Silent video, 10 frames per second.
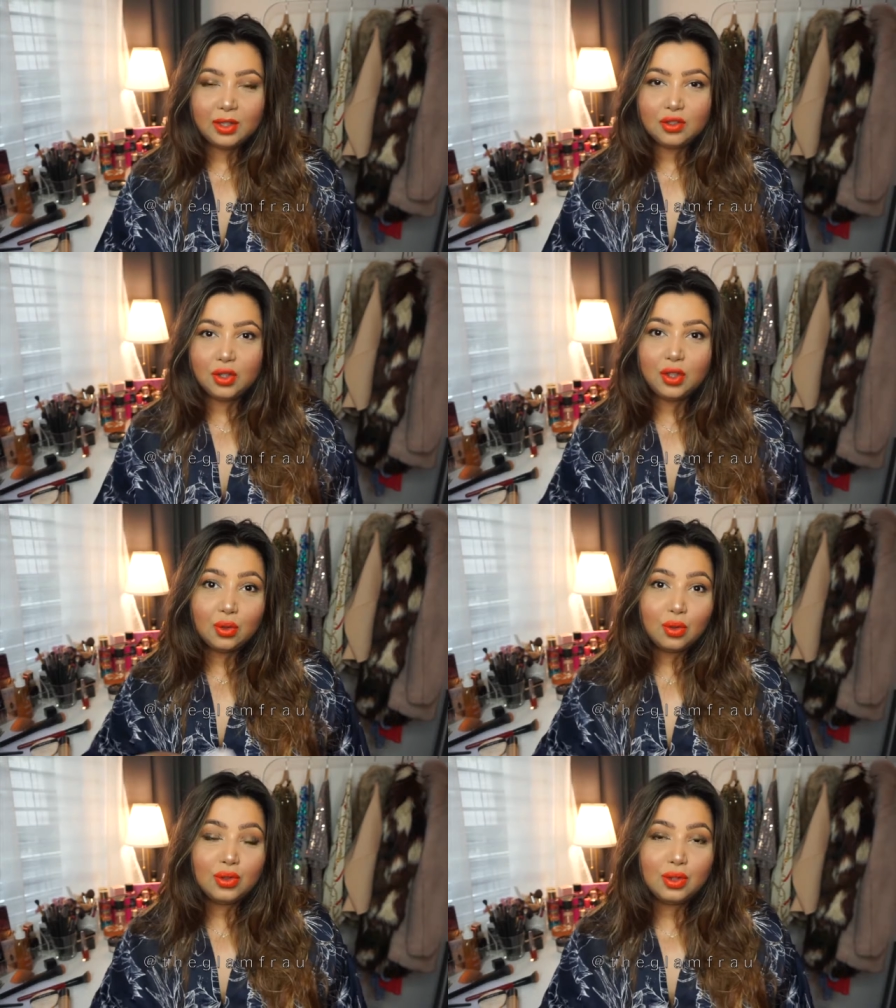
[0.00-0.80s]
So
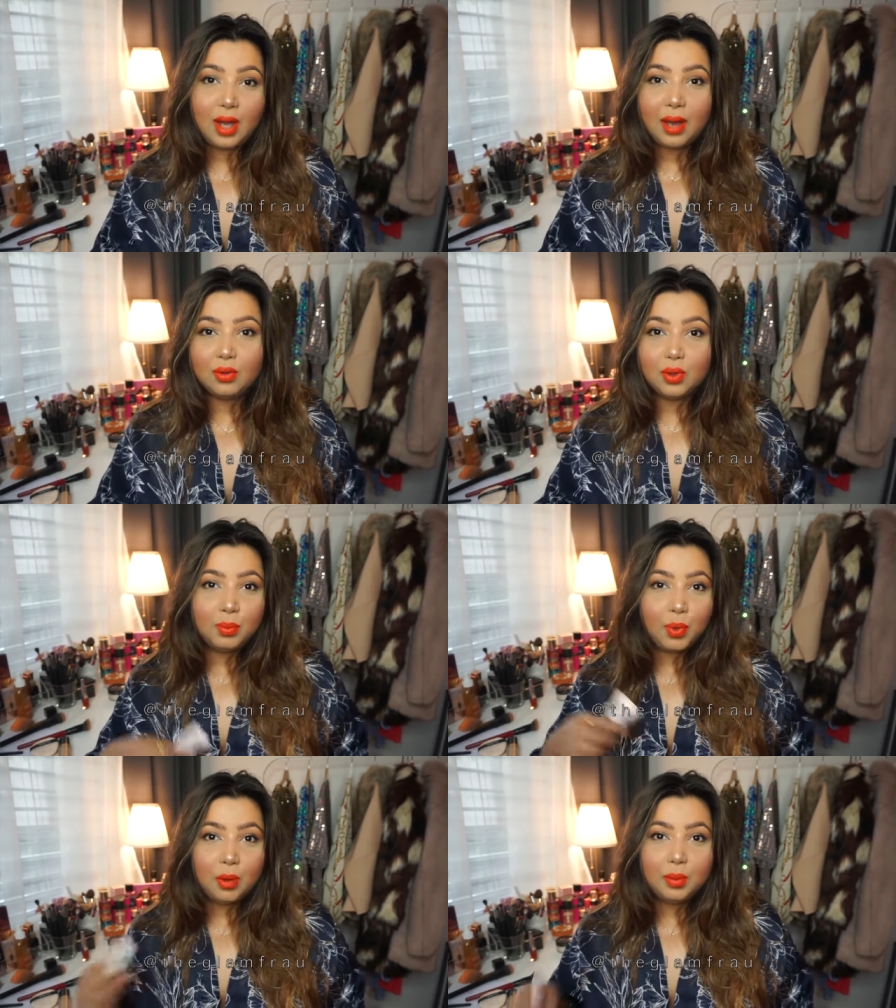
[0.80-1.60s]
I would
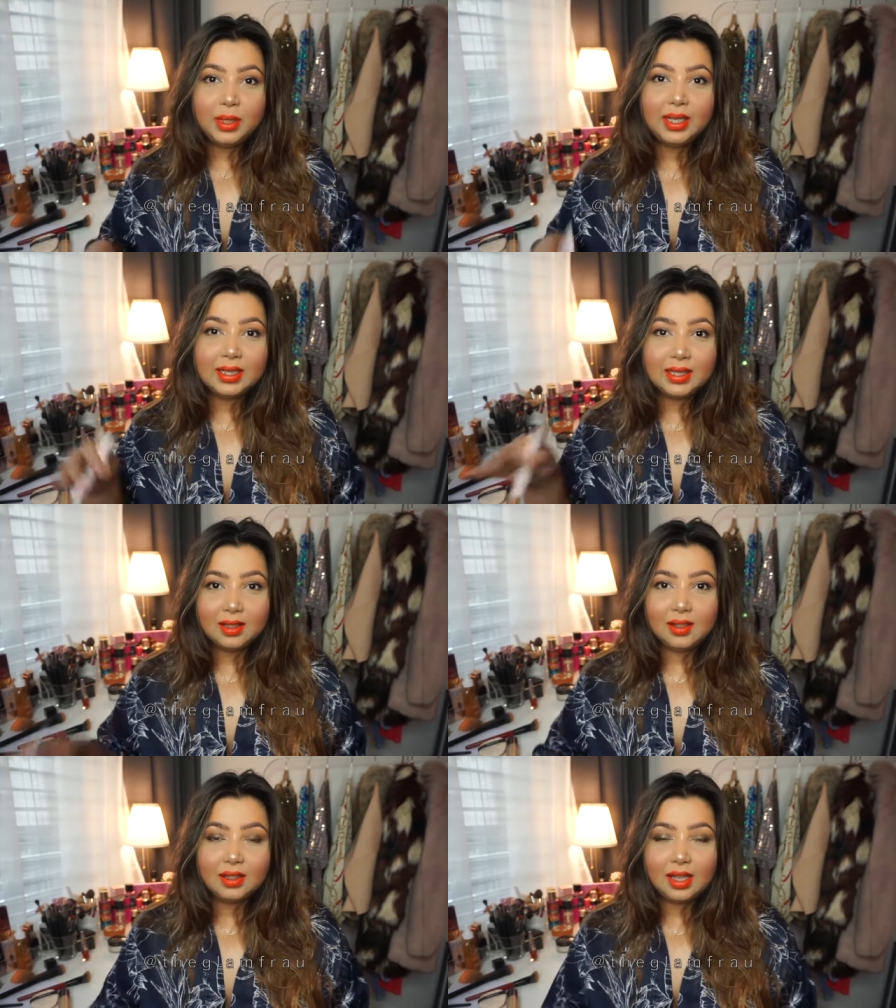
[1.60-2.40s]
probably
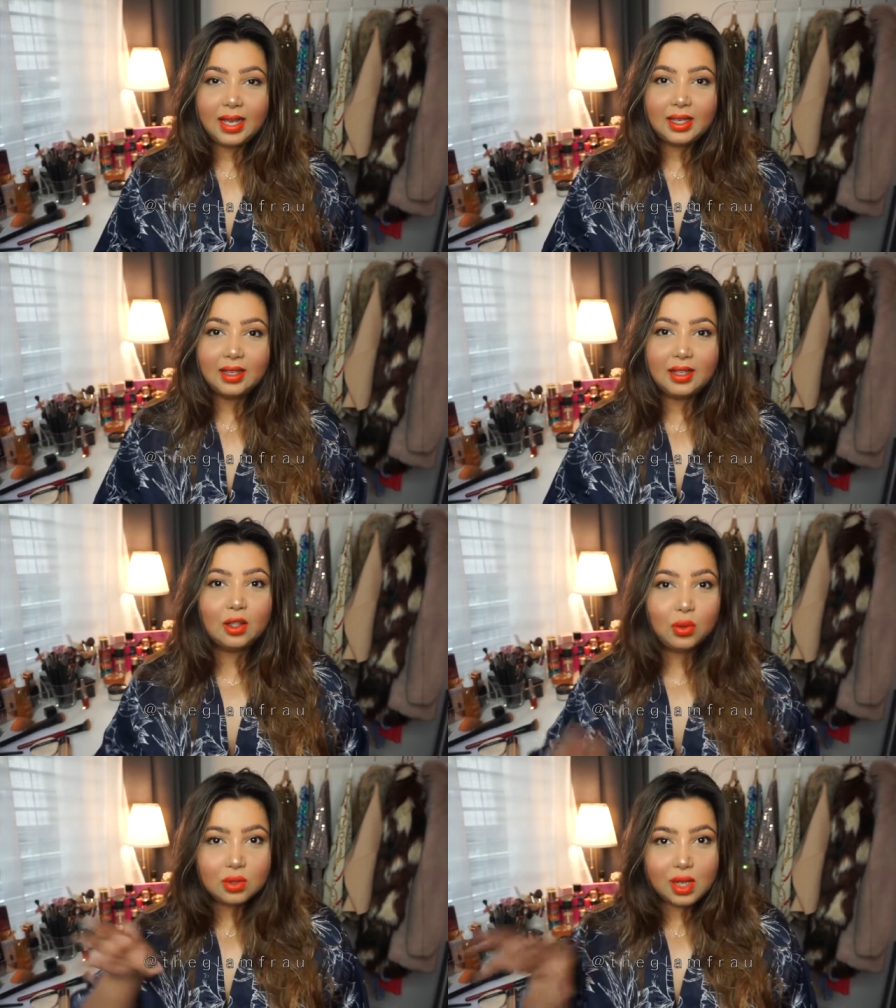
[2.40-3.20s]
insert like a
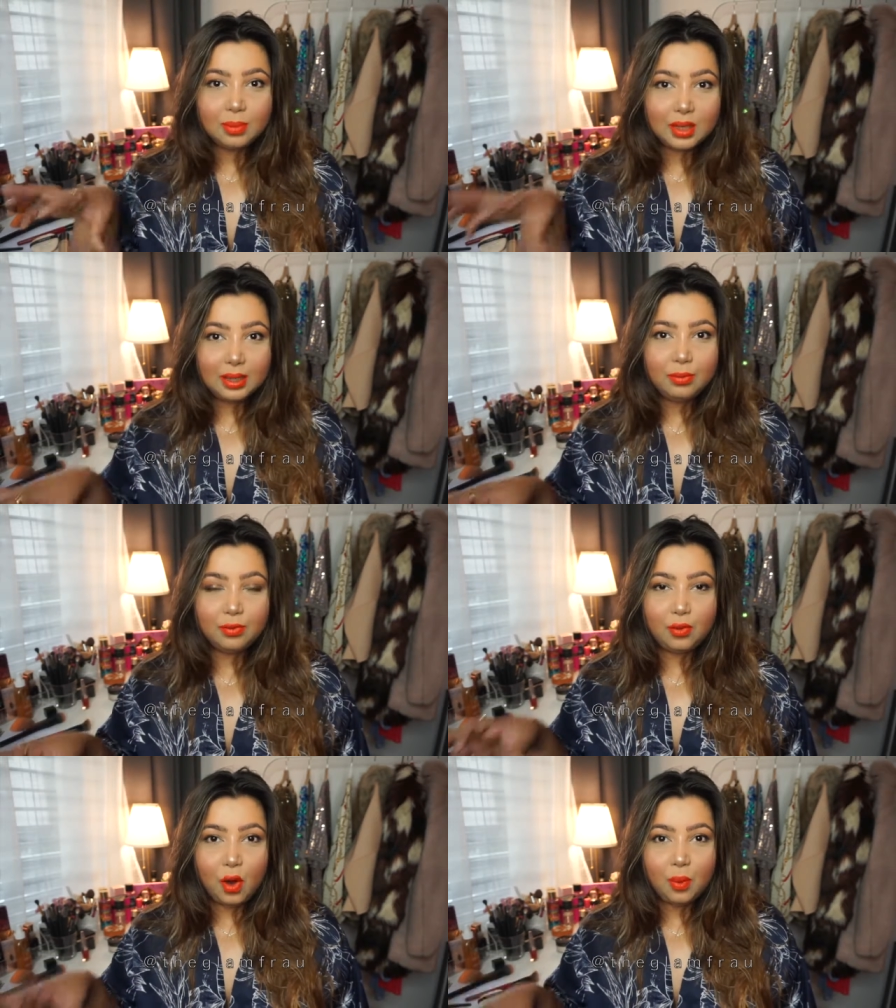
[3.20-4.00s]
close-up clip
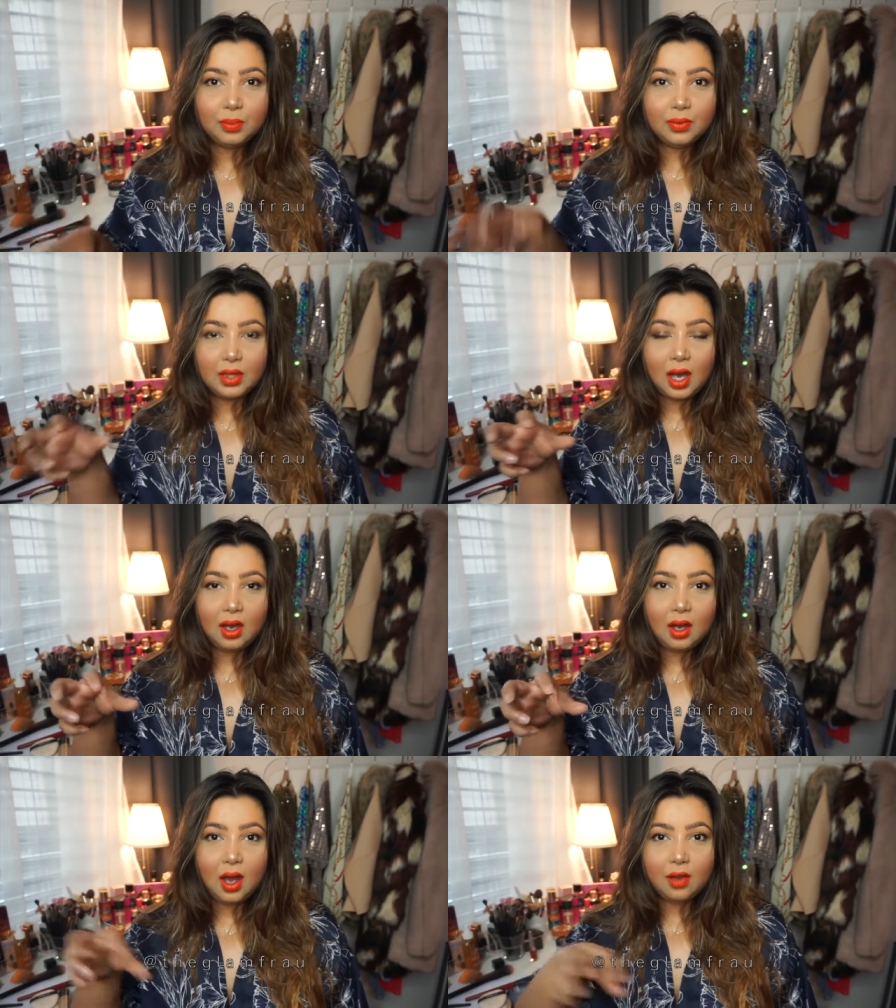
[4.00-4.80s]
from
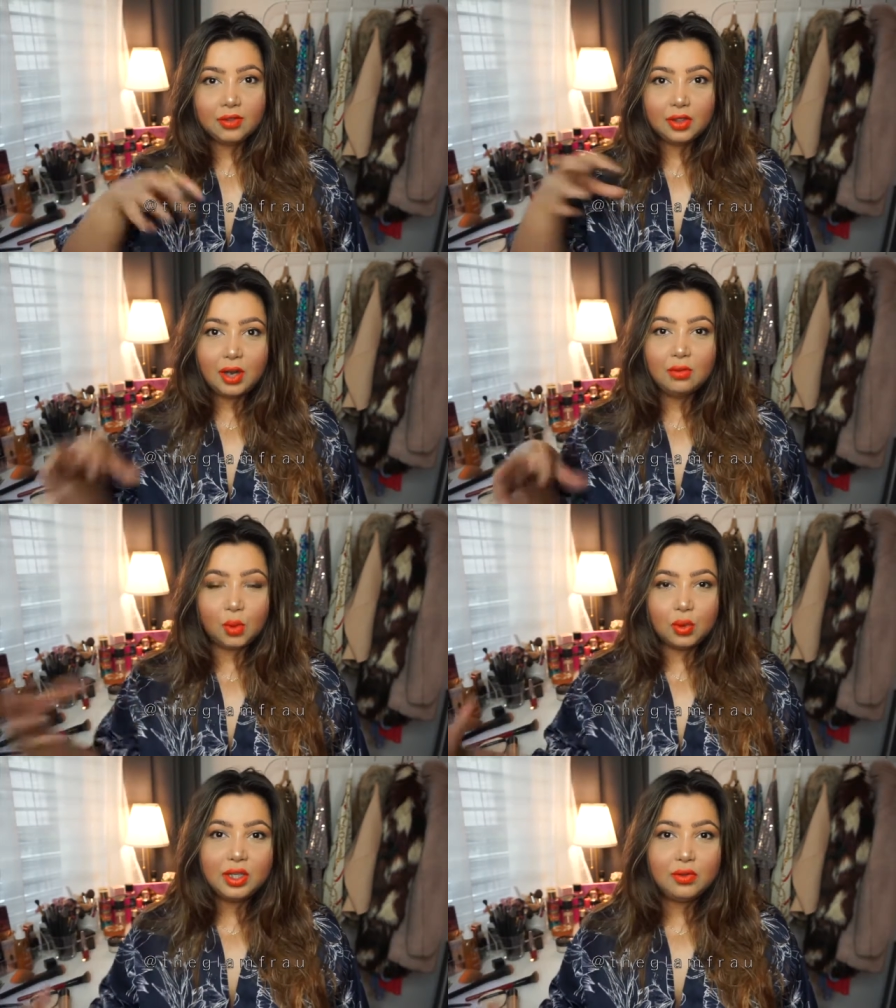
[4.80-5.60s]
after I've
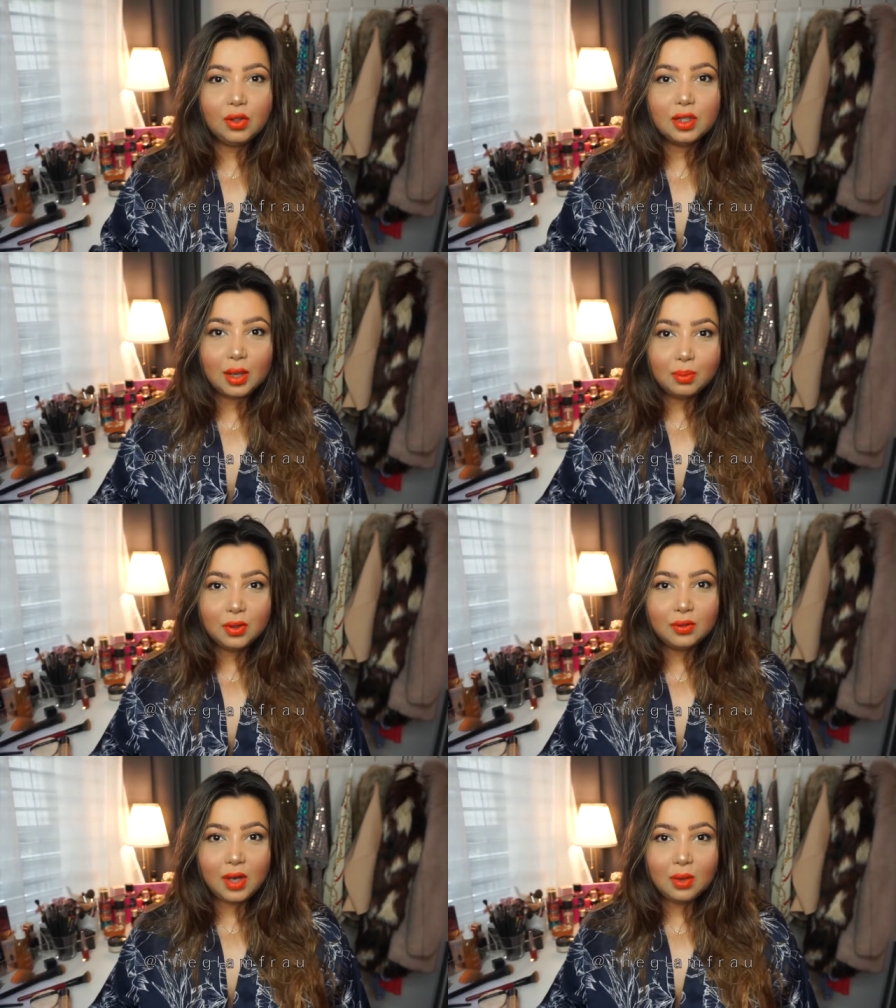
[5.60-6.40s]
worn it for a couple
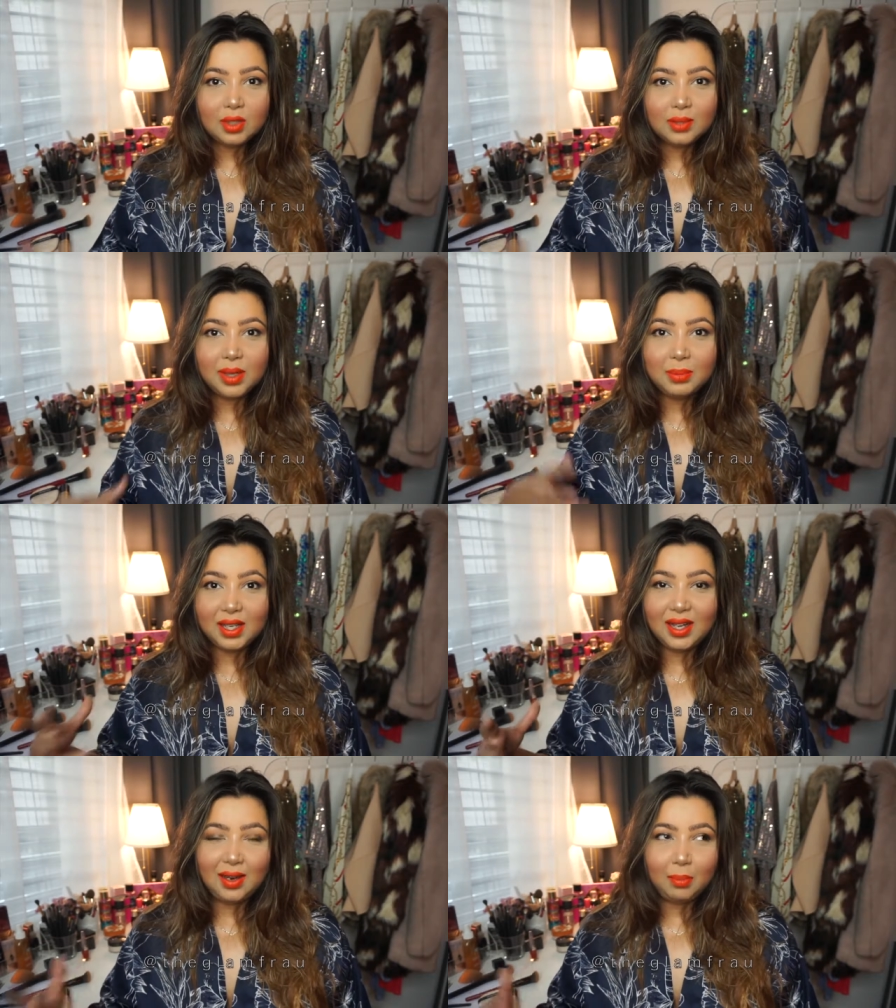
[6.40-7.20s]
of hours,
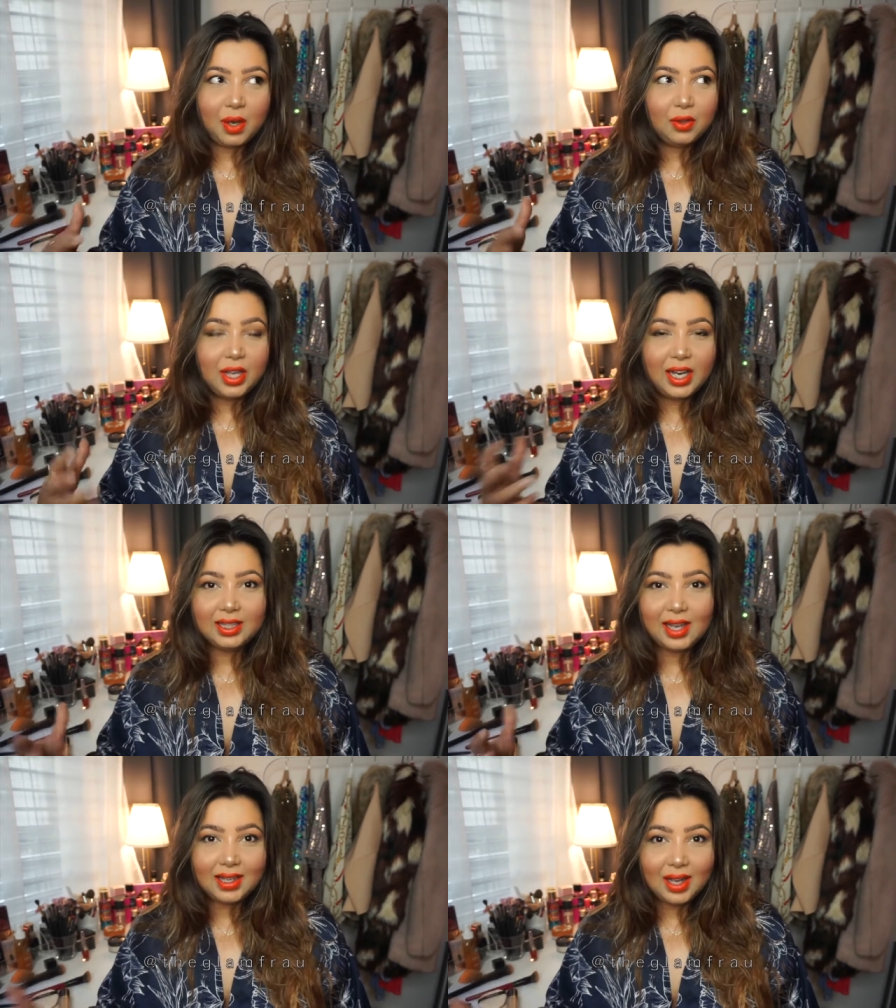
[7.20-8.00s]
maybe about
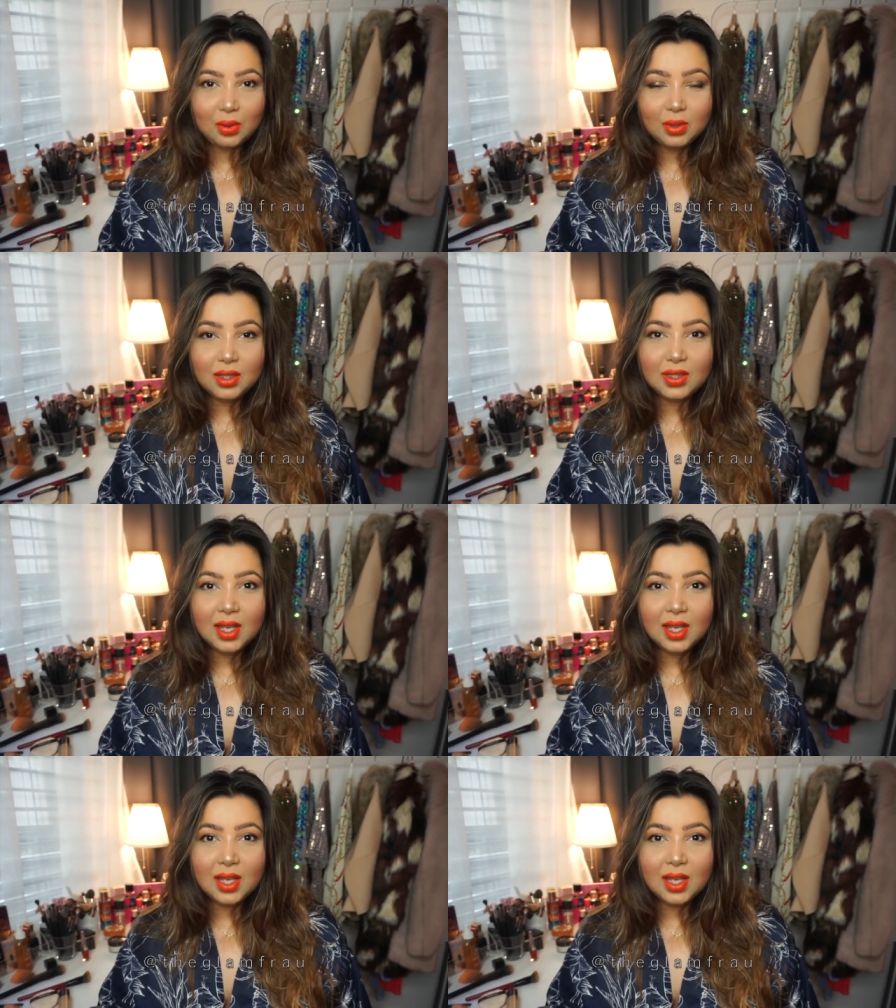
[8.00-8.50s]
8-9 hours,